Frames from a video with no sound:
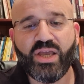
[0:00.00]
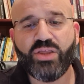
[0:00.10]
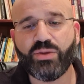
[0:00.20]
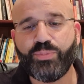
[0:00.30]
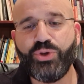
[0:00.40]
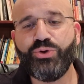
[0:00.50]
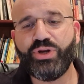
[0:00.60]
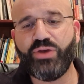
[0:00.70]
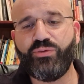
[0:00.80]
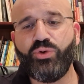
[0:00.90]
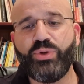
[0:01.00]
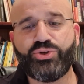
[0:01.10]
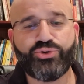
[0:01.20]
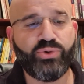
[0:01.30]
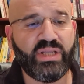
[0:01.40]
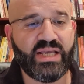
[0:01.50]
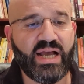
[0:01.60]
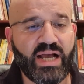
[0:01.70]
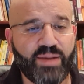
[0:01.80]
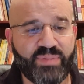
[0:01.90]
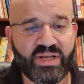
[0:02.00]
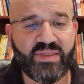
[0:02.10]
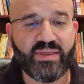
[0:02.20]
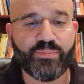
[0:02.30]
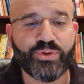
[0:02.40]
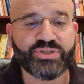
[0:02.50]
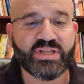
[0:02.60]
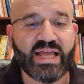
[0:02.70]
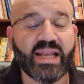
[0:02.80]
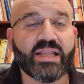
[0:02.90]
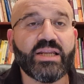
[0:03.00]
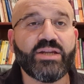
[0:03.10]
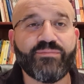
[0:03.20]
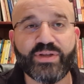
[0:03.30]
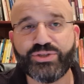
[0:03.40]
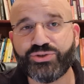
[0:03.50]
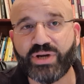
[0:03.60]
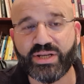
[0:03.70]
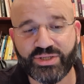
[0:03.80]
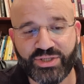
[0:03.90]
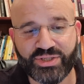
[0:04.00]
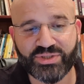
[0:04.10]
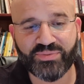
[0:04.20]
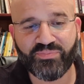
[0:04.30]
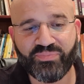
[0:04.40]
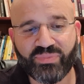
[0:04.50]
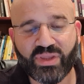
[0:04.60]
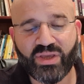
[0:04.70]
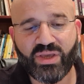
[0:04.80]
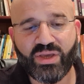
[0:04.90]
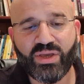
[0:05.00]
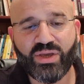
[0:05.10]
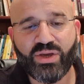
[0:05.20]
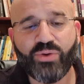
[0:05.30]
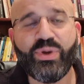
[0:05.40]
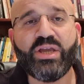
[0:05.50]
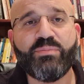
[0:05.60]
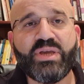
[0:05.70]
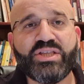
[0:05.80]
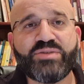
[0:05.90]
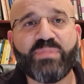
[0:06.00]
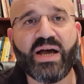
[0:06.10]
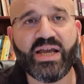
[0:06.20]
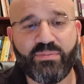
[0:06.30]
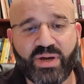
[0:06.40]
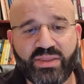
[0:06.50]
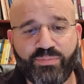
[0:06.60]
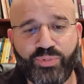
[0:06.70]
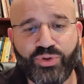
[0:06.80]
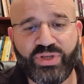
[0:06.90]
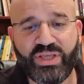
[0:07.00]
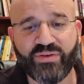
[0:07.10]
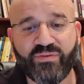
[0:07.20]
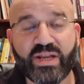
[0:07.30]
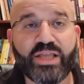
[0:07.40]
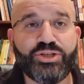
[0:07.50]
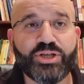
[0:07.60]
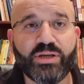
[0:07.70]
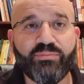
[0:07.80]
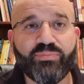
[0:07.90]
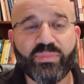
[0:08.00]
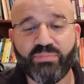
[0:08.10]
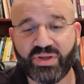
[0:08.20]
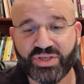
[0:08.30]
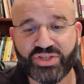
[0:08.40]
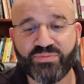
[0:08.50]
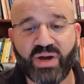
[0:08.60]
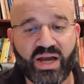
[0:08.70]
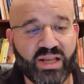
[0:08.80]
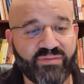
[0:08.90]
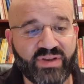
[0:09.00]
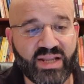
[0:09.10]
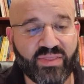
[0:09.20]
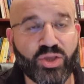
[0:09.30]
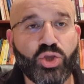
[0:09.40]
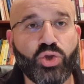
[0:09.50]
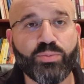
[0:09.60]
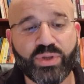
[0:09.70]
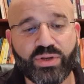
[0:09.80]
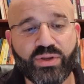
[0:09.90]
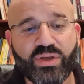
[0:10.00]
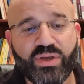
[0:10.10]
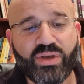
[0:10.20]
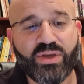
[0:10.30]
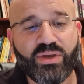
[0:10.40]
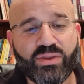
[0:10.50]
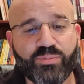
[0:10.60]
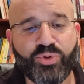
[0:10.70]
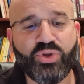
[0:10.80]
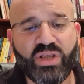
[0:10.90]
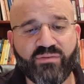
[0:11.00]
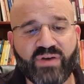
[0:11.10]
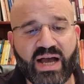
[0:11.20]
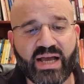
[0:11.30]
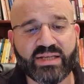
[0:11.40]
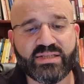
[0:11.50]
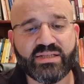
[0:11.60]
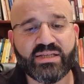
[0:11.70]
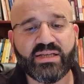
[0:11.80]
the purity of who we truly are beneath our personality defense strategies. We can be inspired by the beauty of nature, by the smile of another human, the beauty of art,